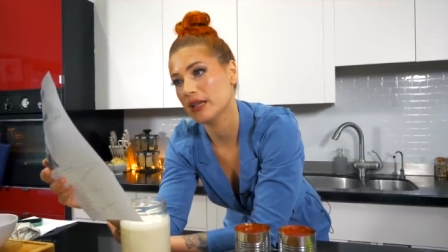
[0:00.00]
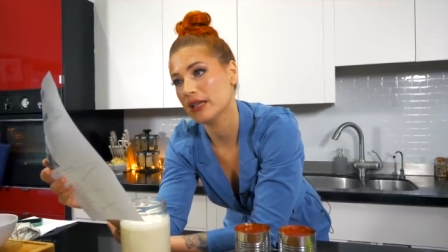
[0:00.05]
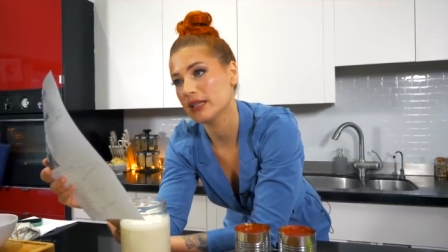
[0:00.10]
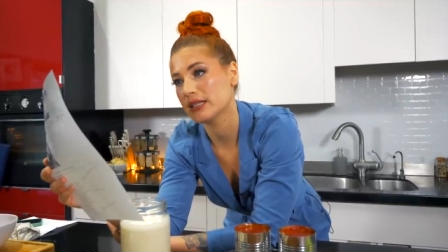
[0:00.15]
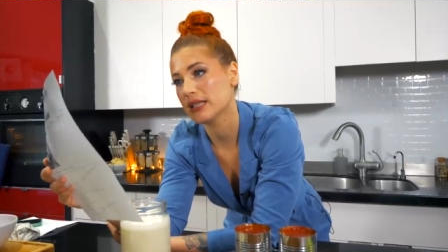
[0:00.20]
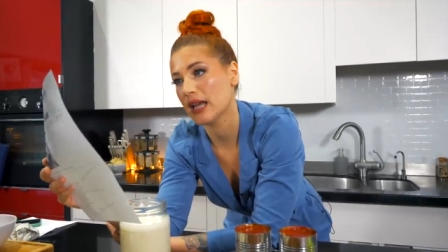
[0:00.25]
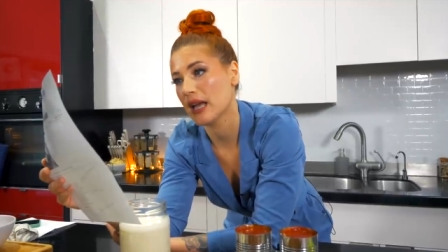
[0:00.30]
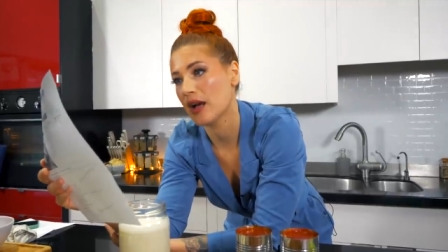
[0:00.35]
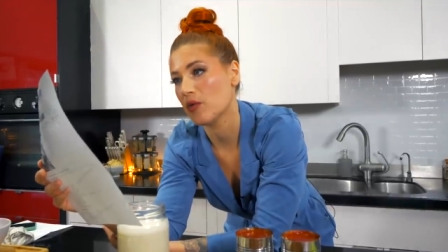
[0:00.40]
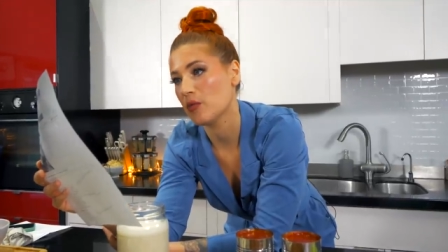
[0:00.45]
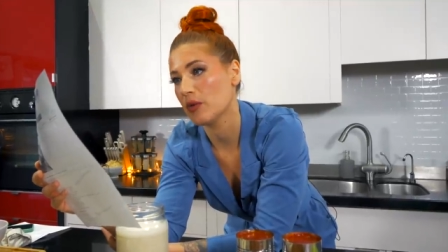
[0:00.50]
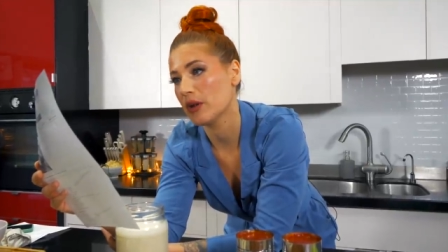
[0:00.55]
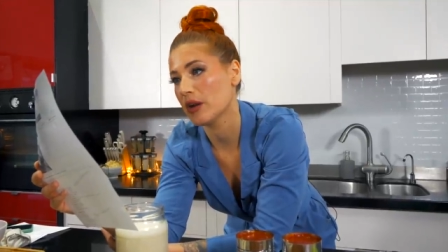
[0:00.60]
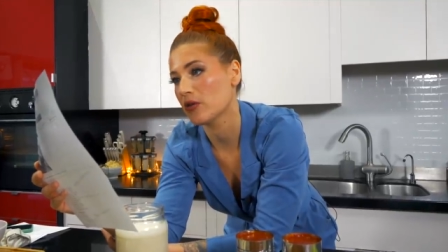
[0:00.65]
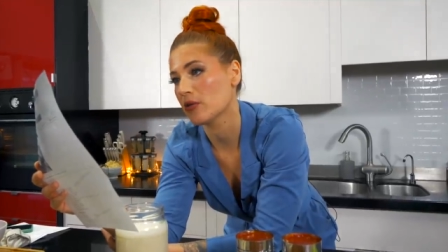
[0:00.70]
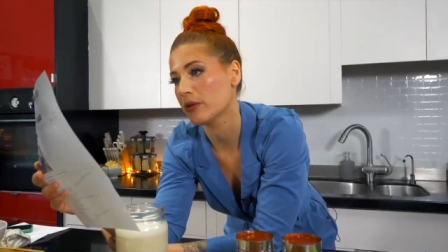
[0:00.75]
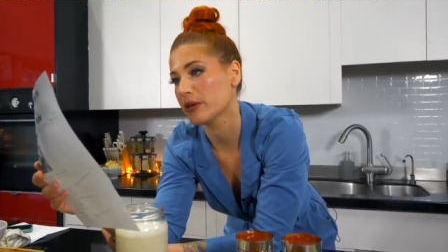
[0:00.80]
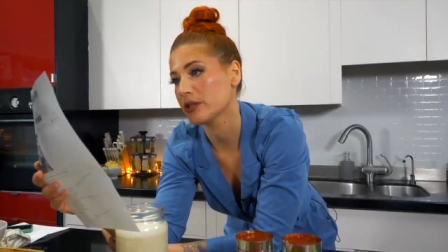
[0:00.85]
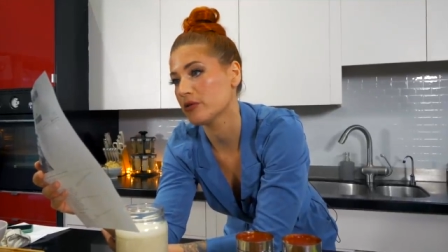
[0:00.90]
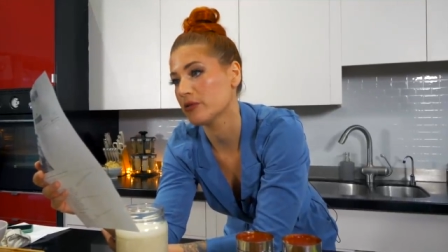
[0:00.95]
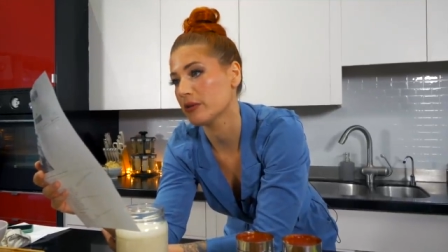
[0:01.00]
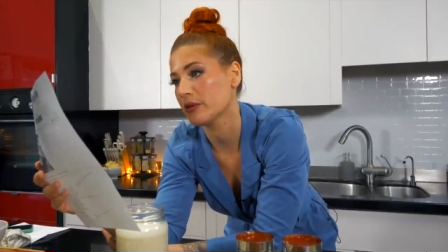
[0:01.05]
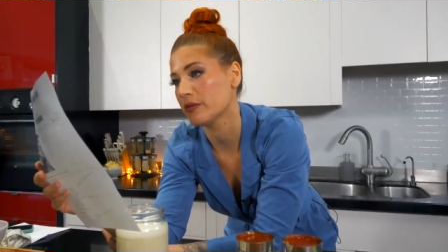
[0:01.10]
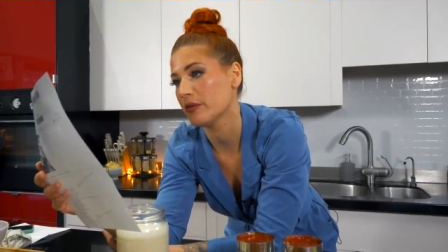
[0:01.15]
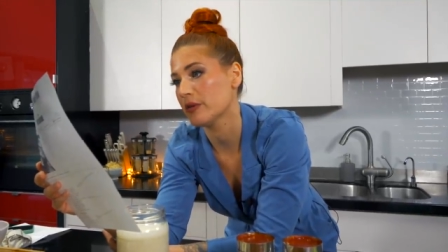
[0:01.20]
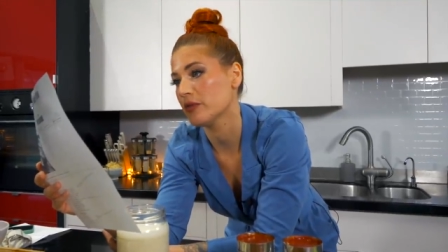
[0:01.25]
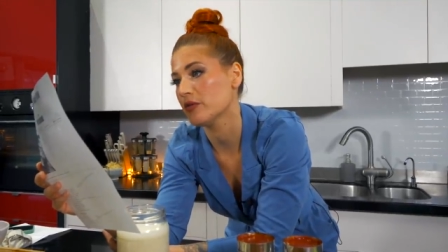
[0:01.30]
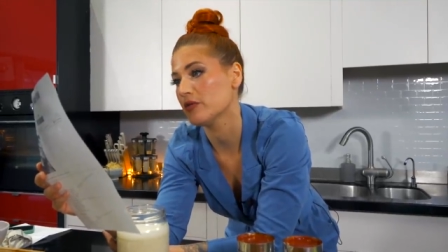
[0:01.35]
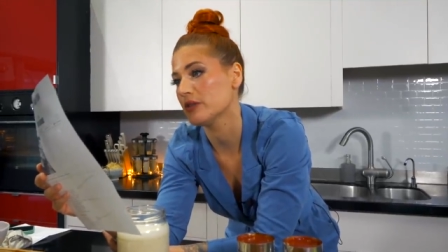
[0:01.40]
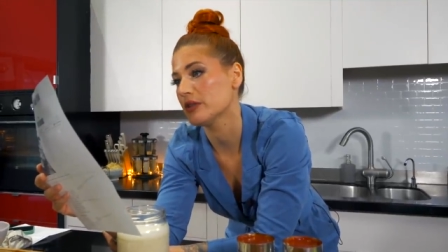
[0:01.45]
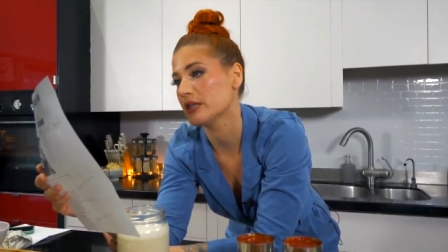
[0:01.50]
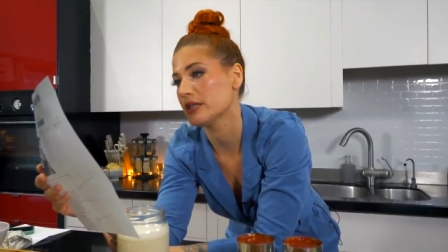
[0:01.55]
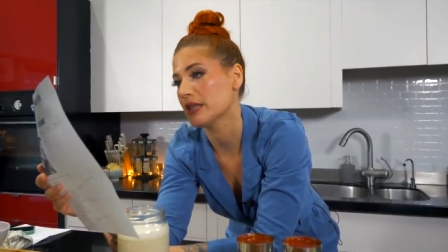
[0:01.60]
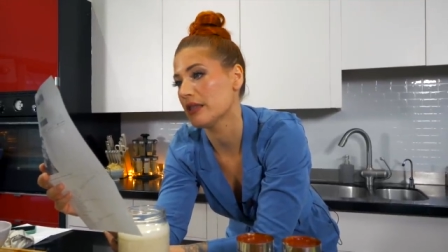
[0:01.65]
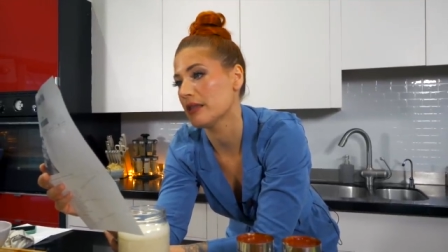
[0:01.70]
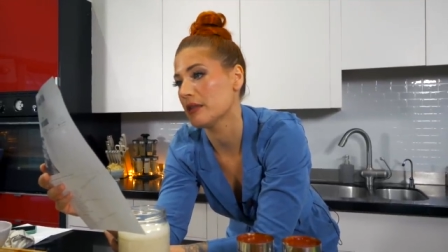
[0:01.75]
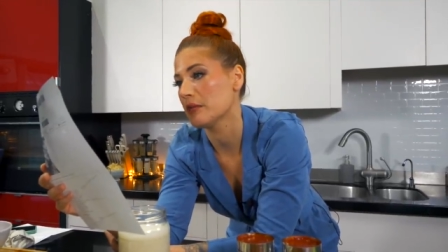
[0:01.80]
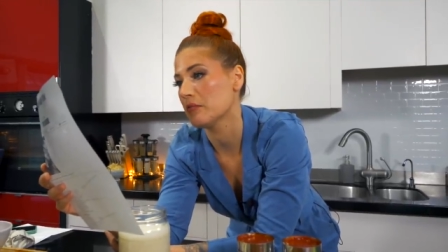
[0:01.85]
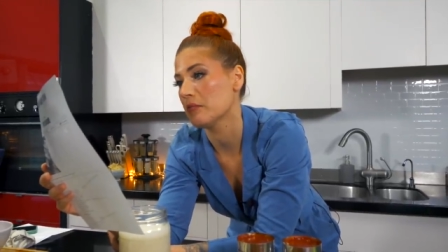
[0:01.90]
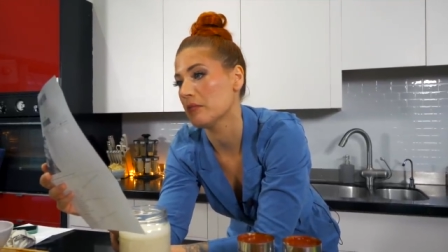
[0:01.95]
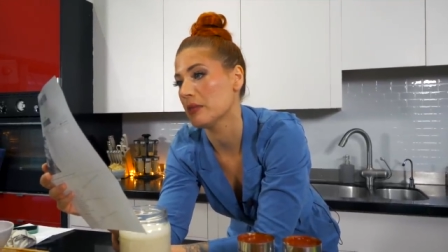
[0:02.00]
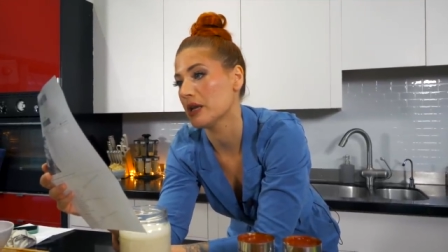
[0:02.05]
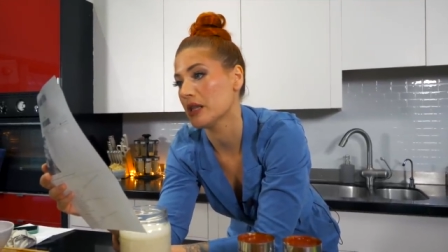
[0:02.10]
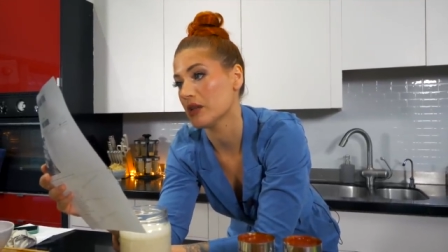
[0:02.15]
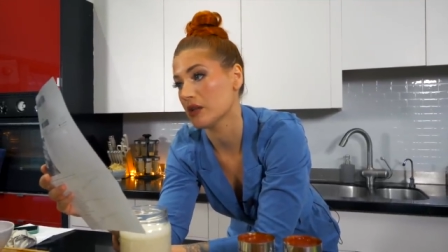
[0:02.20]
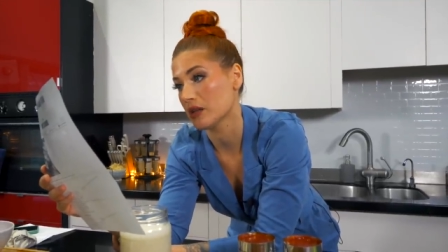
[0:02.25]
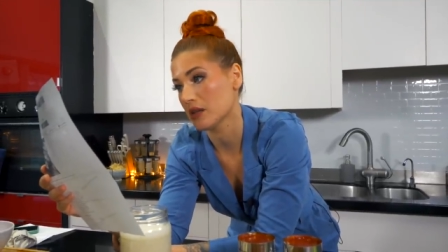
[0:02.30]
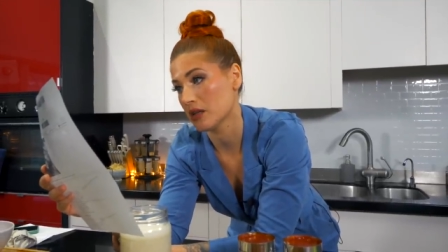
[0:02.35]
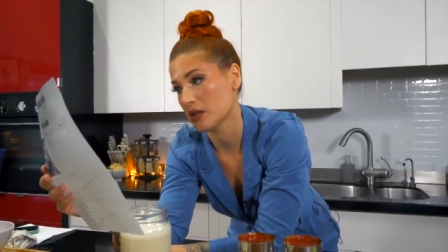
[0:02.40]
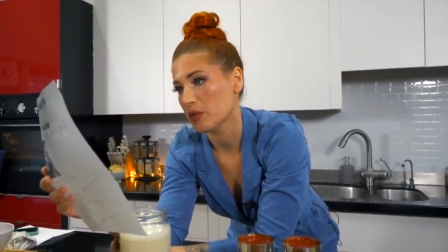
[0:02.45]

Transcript: is that we are going to infuse the milk.